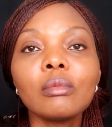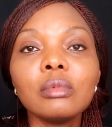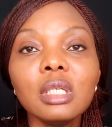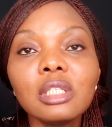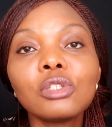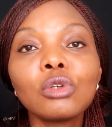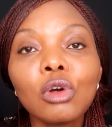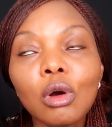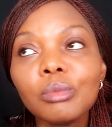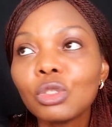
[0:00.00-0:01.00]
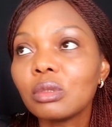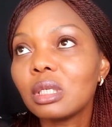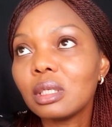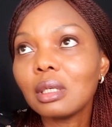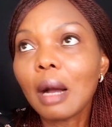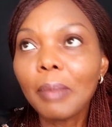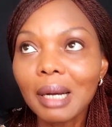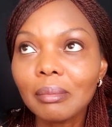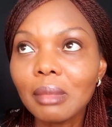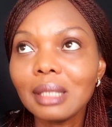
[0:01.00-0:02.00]
needs to come to the
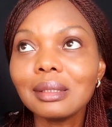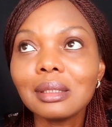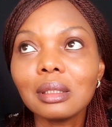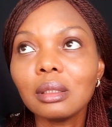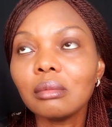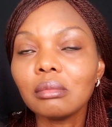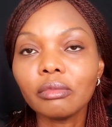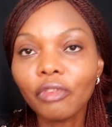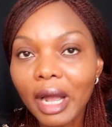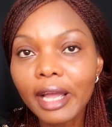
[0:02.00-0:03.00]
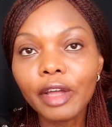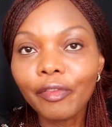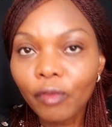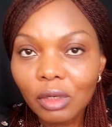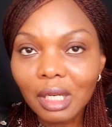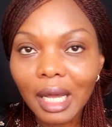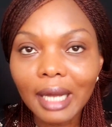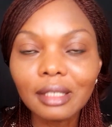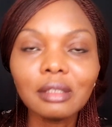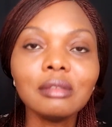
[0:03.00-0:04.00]
apartment via a phone
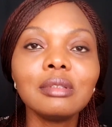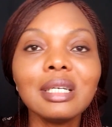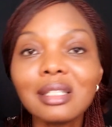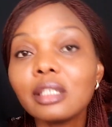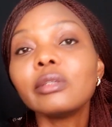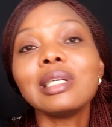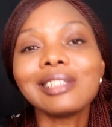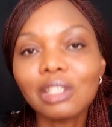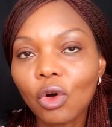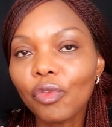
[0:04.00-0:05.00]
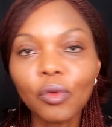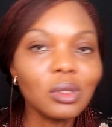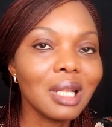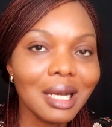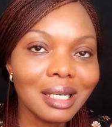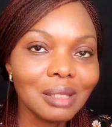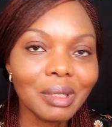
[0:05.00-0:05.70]
line, they still install phone lines.